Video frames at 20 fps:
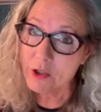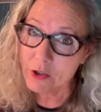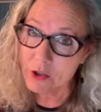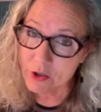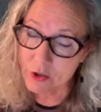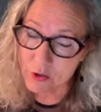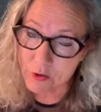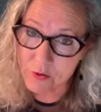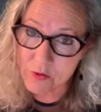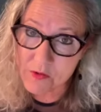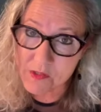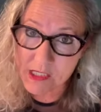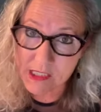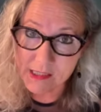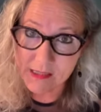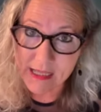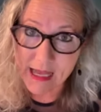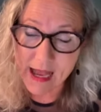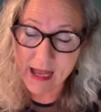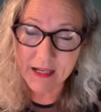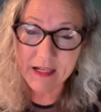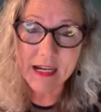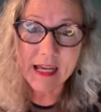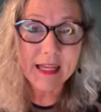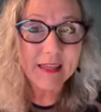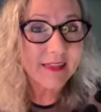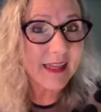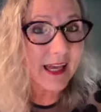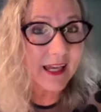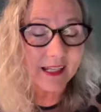using that,
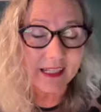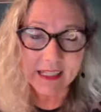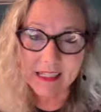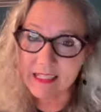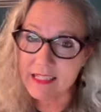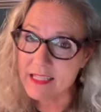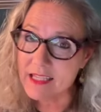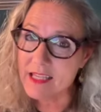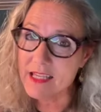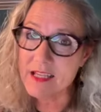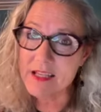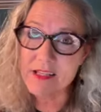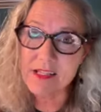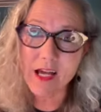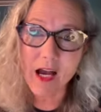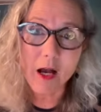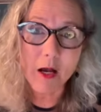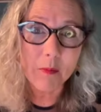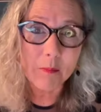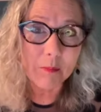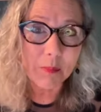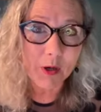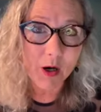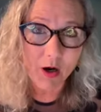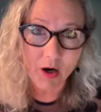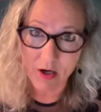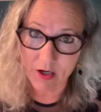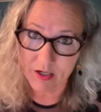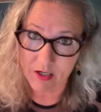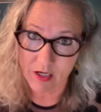that he is a
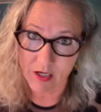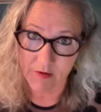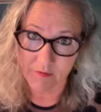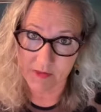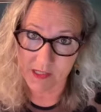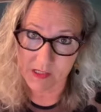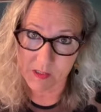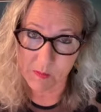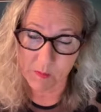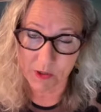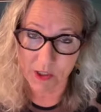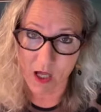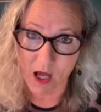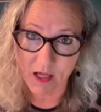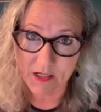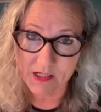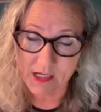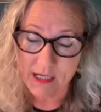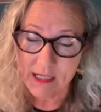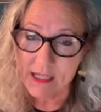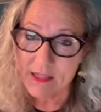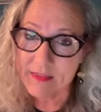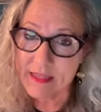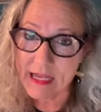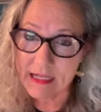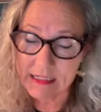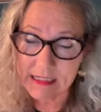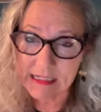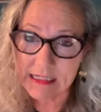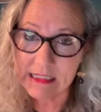part of this plot,
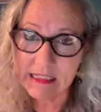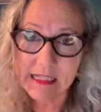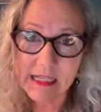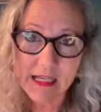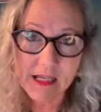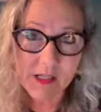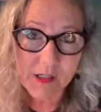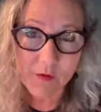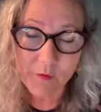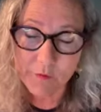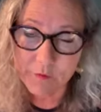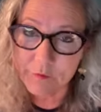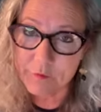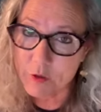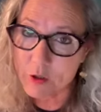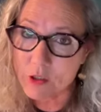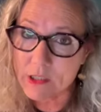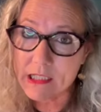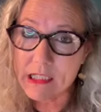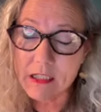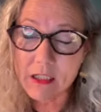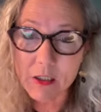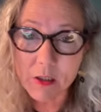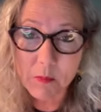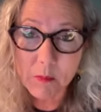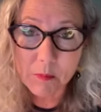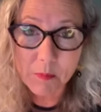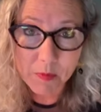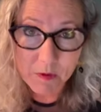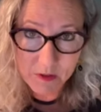that he is fully
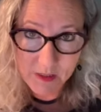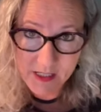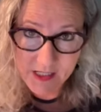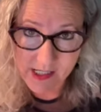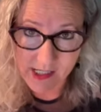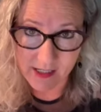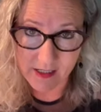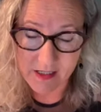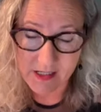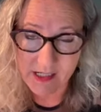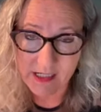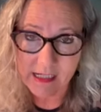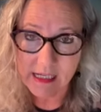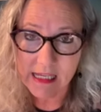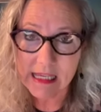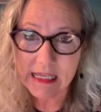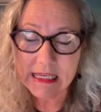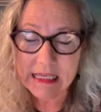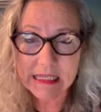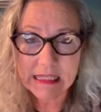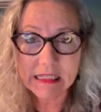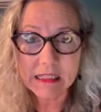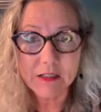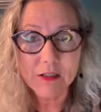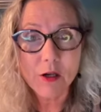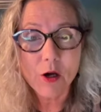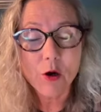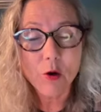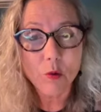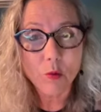complicit
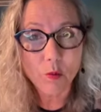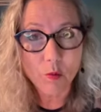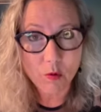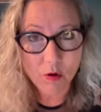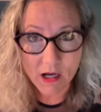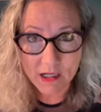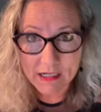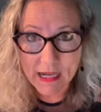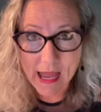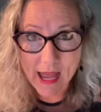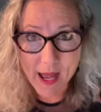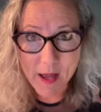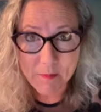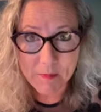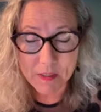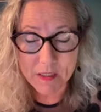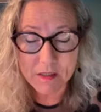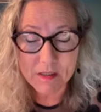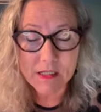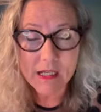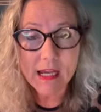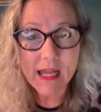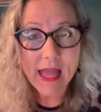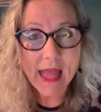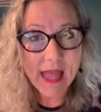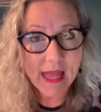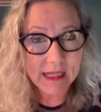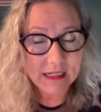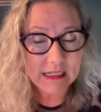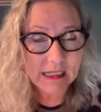in what happened
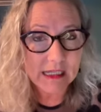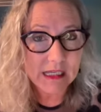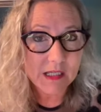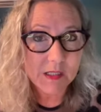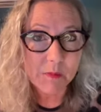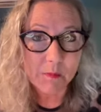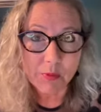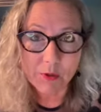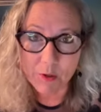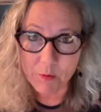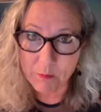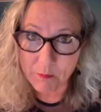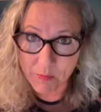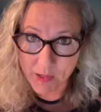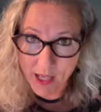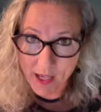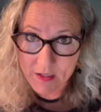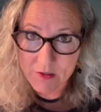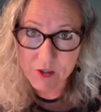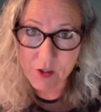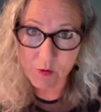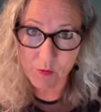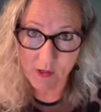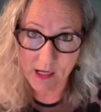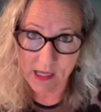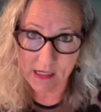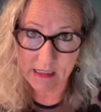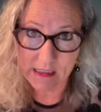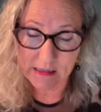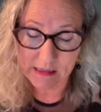and is
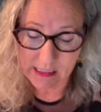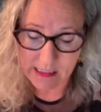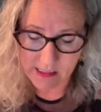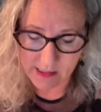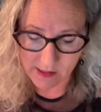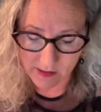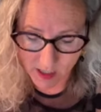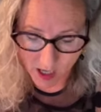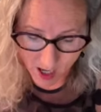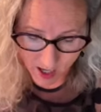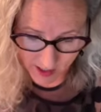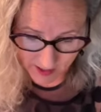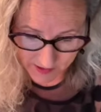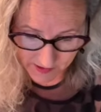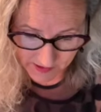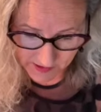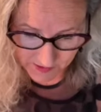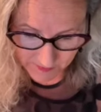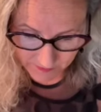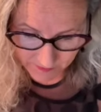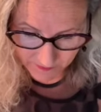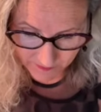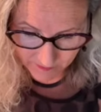perpetuating these lies.